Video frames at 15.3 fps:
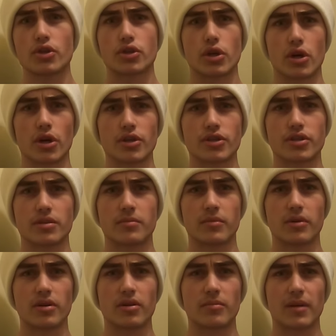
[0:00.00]
church
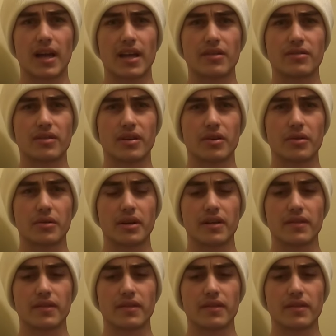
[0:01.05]
tomorrow, but I don't know